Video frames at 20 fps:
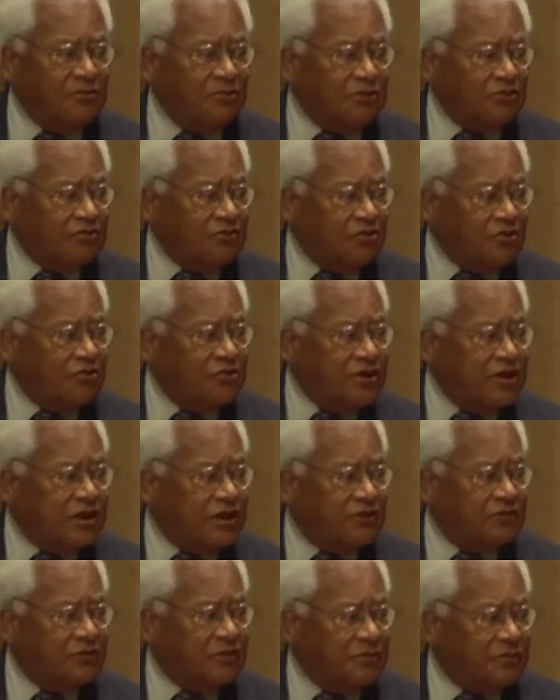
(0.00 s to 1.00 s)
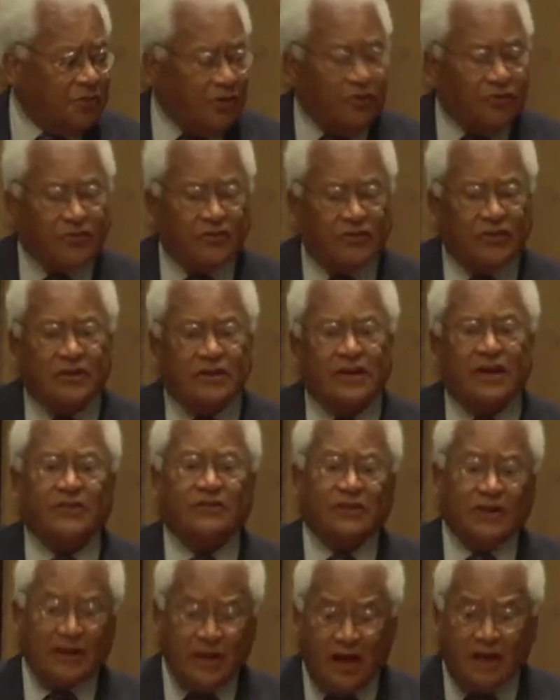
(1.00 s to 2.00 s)
was doing as a person,
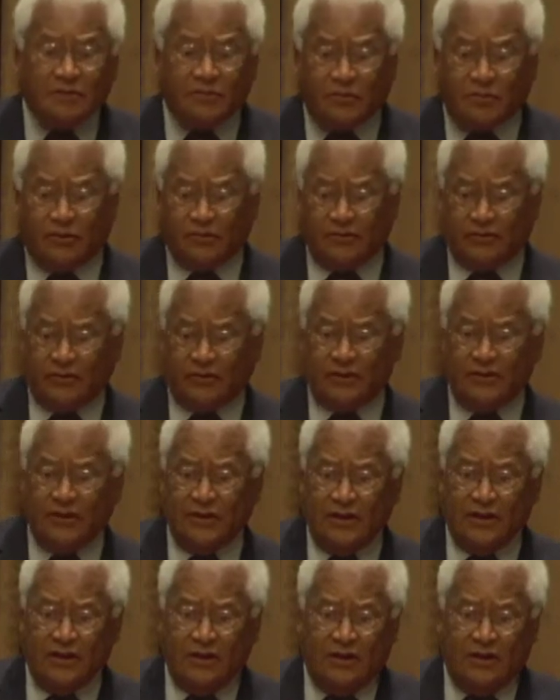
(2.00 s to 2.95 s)
as a young person,